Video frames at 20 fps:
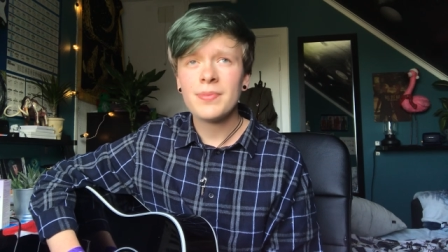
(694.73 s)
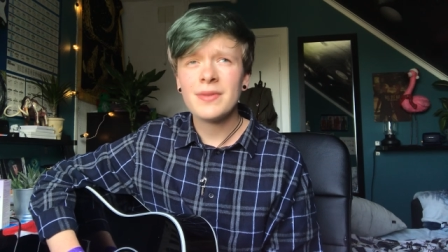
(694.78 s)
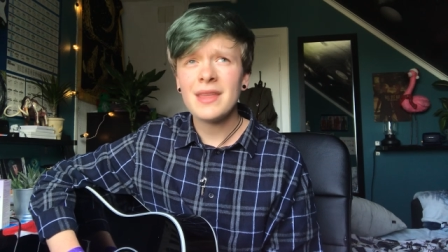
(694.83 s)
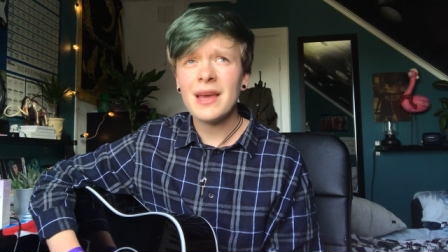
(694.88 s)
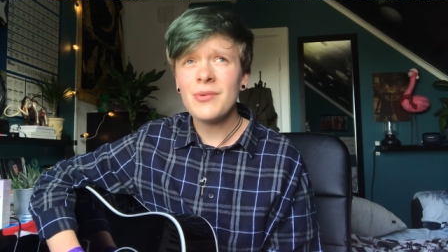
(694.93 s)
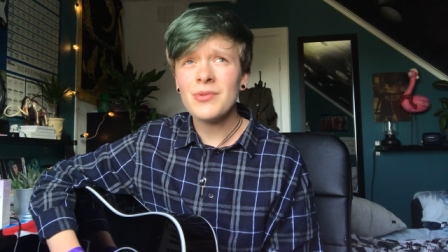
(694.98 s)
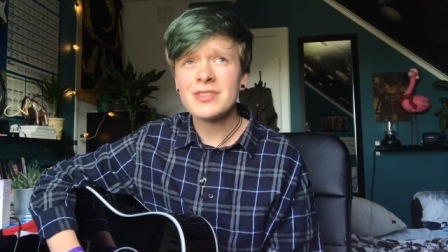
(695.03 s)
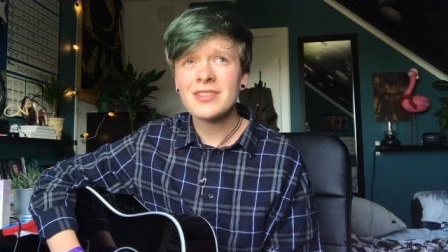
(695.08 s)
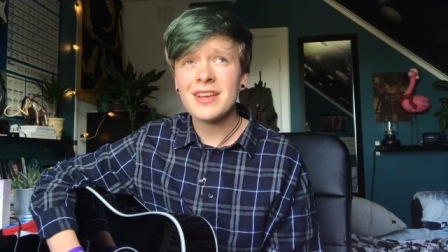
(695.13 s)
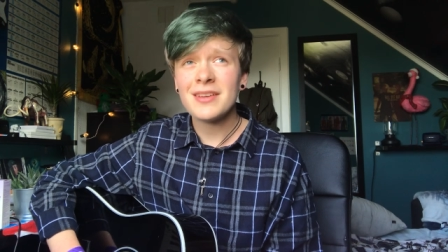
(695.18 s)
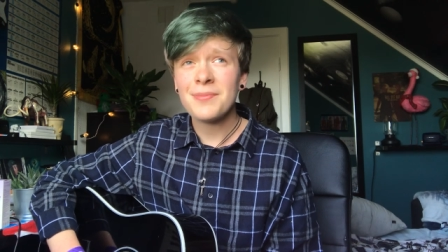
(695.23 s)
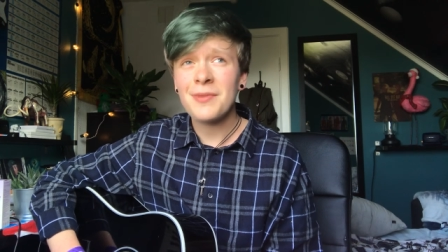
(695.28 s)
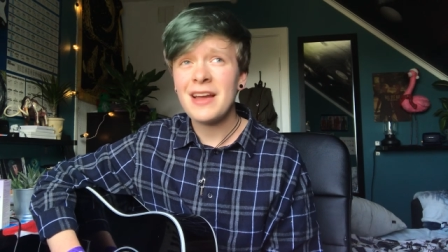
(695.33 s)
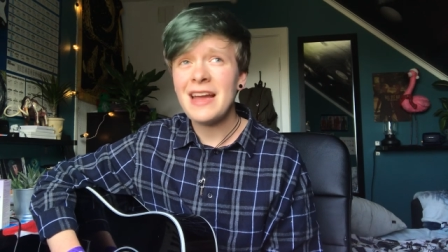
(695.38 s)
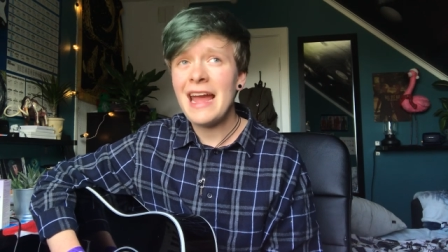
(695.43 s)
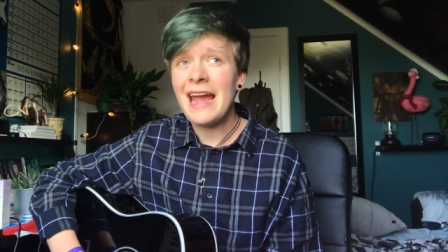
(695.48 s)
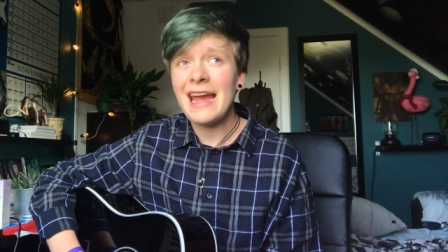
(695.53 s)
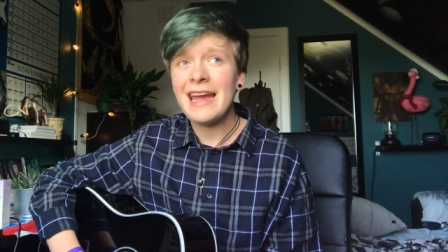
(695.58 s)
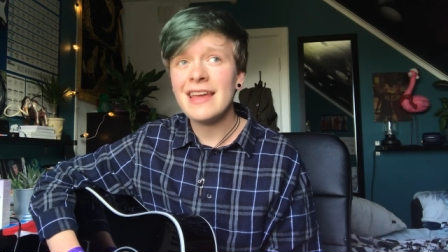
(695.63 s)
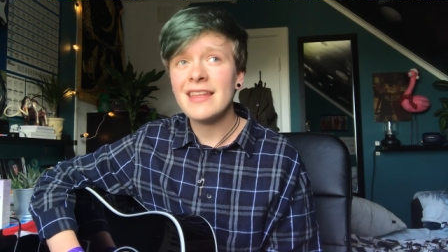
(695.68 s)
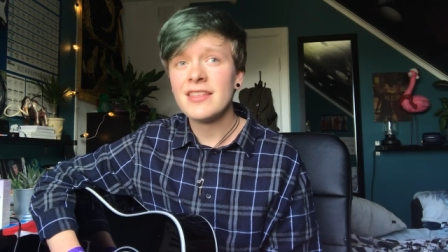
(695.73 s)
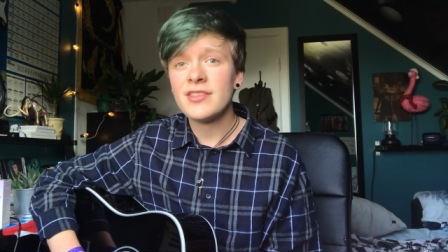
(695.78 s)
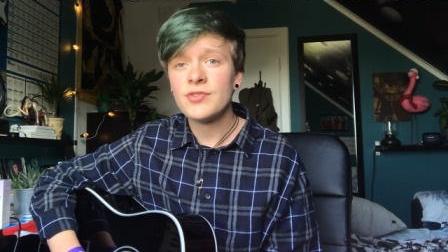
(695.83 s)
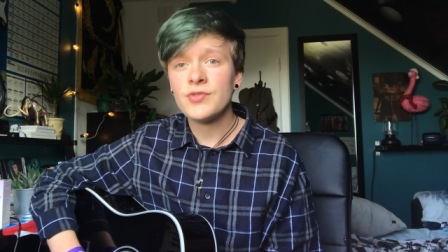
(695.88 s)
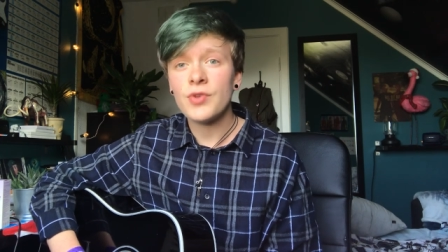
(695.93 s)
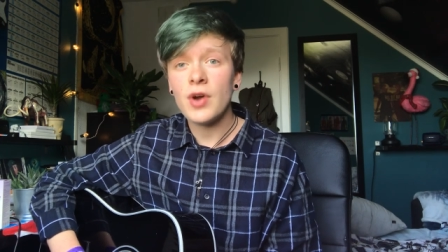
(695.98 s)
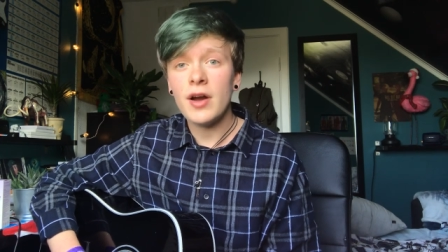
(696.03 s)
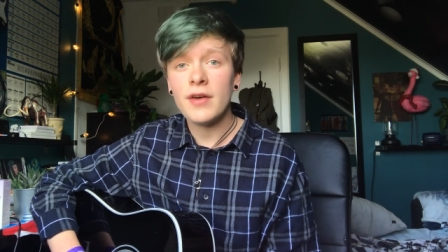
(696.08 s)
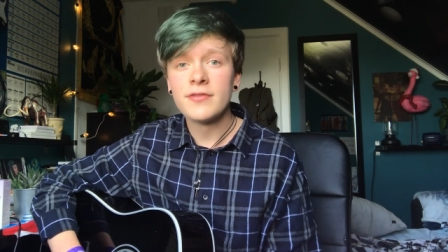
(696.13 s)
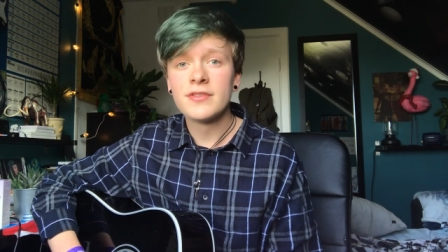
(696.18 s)
But that was like my 8th
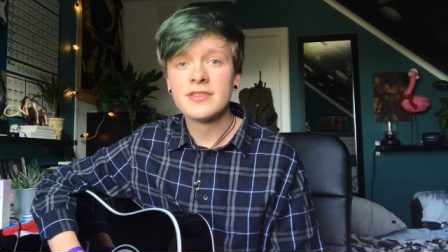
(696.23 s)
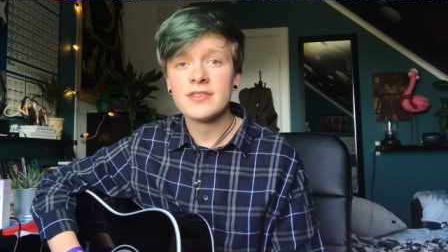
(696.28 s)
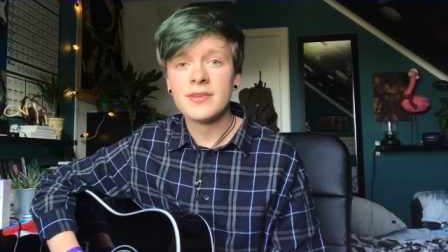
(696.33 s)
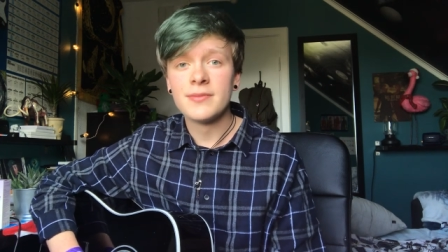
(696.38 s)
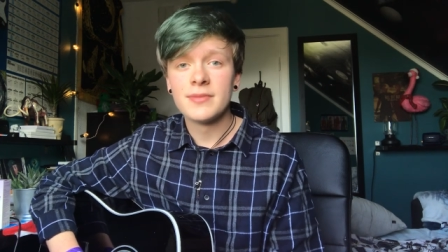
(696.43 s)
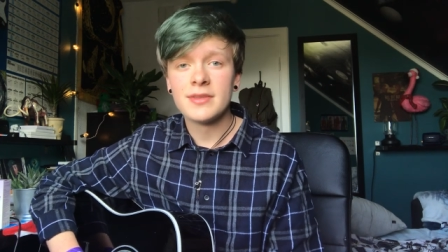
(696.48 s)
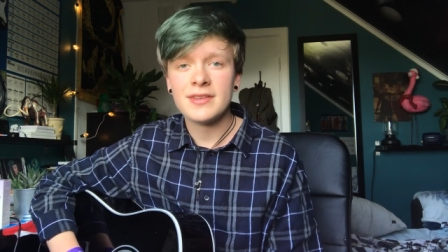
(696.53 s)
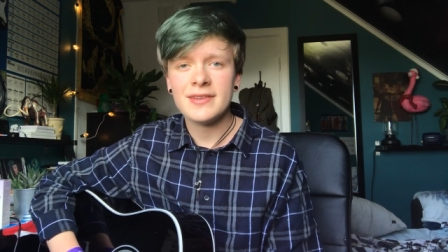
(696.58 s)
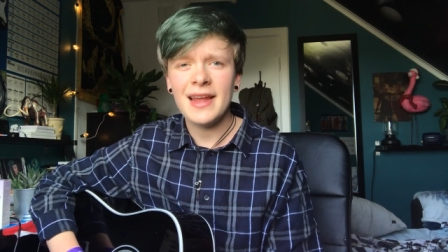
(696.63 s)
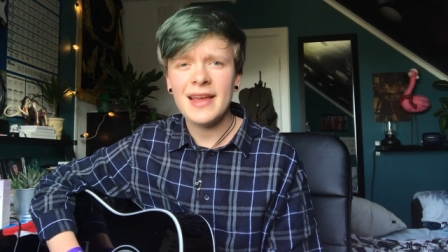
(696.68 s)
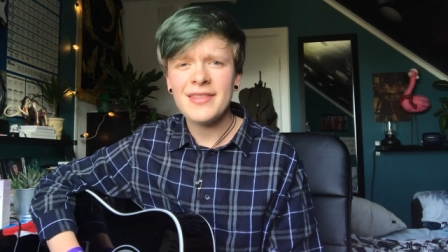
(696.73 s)
draft or something,